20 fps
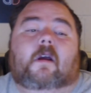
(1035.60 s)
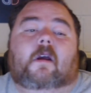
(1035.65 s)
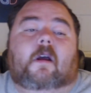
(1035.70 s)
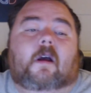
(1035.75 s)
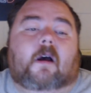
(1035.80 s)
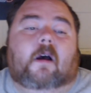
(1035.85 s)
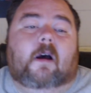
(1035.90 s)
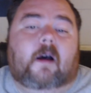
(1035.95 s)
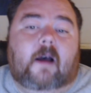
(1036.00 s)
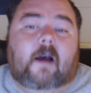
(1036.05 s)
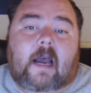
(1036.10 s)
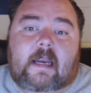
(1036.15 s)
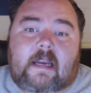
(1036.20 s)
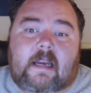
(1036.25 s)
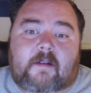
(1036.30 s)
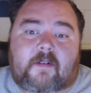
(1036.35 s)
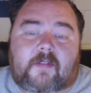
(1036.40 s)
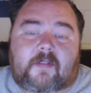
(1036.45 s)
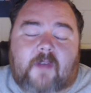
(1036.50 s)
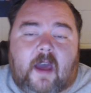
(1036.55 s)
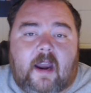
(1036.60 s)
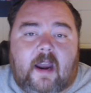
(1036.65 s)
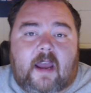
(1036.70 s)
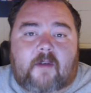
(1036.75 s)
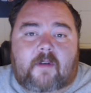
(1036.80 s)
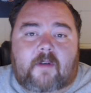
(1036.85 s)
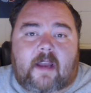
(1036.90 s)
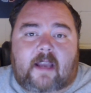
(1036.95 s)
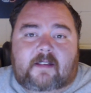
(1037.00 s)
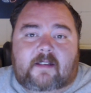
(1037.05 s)
I never thought I
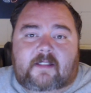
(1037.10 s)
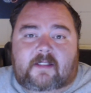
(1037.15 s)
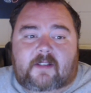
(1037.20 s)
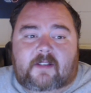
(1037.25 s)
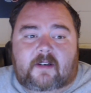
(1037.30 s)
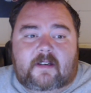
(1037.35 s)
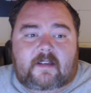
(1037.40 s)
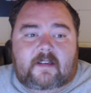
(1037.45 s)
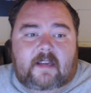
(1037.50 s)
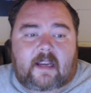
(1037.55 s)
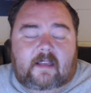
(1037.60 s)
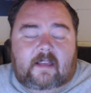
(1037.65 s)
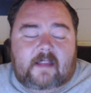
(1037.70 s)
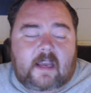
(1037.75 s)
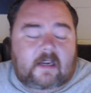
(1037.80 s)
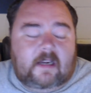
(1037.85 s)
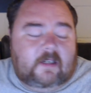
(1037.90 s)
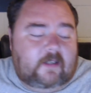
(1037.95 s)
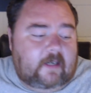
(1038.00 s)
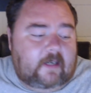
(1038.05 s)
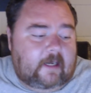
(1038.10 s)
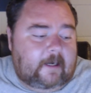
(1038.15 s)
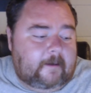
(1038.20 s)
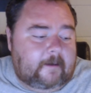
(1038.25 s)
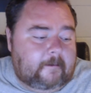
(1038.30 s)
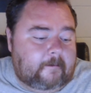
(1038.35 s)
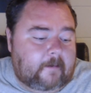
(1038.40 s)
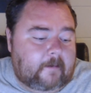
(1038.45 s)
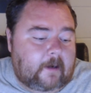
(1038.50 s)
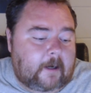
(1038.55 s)
would actually start saying that shit.
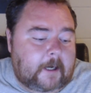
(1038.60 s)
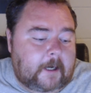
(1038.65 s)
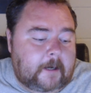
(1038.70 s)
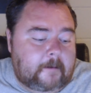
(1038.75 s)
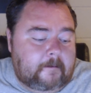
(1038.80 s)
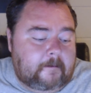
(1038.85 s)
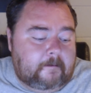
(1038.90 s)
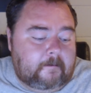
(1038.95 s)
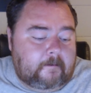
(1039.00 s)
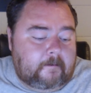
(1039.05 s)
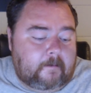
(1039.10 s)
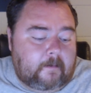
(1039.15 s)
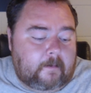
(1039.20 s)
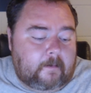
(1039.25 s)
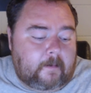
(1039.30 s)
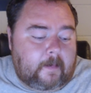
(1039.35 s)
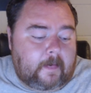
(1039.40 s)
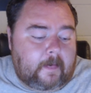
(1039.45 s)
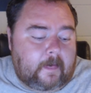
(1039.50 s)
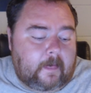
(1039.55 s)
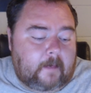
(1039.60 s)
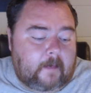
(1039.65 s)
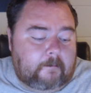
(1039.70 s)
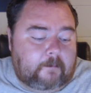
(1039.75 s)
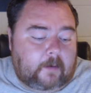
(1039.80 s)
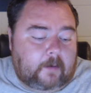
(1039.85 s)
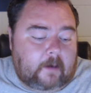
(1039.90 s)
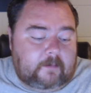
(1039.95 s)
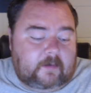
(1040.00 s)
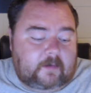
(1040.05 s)

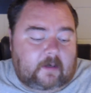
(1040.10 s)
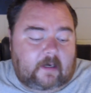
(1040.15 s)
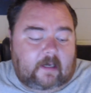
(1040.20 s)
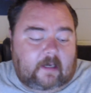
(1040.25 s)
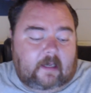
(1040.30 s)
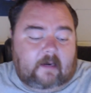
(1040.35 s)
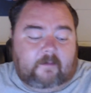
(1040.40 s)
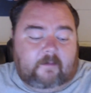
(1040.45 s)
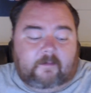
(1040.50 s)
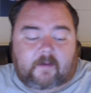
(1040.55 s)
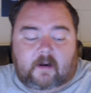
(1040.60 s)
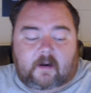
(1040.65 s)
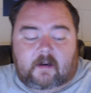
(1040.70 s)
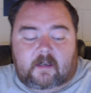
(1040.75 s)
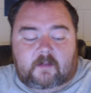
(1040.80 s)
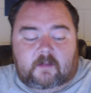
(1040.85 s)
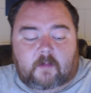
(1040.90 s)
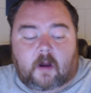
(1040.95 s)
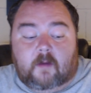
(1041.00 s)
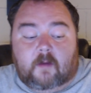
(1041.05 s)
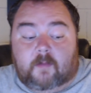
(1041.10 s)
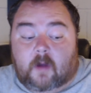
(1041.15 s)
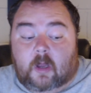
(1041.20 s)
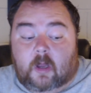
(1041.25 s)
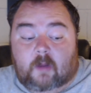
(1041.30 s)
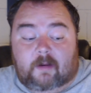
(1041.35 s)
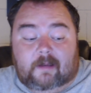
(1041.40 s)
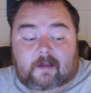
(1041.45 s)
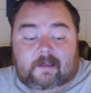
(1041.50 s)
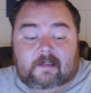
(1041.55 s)
But I'm starting to get a very small
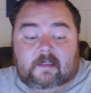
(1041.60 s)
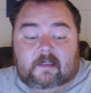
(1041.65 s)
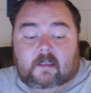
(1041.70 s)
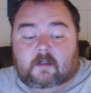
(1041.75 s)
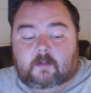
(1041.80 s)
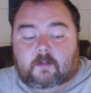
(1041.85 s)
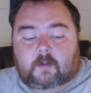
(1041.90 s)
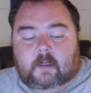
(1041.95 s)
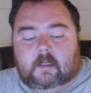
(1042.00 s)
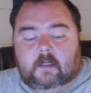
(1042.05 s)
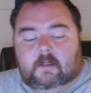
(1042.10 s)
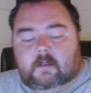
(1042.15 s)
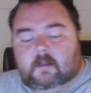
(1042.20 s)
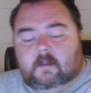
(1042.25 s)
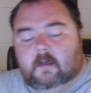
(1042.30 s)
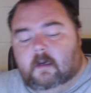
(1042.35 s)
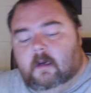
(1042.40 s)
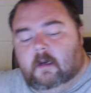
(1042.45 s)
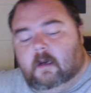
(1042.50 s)
following, at least on Twitch.